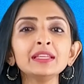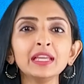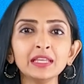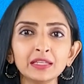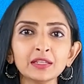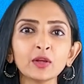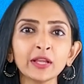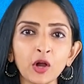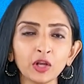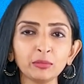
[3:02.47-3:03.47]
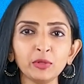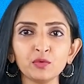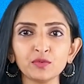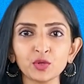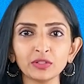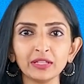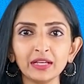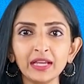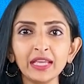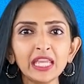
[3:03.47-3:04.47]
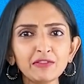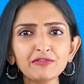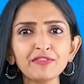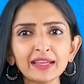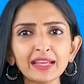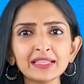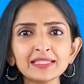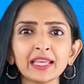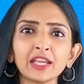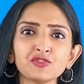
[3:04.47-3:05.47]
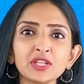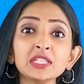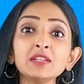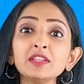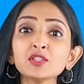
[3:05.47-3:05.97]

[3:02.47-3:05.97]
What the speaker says: Indian economy overall. Even Finance Secretary T.V.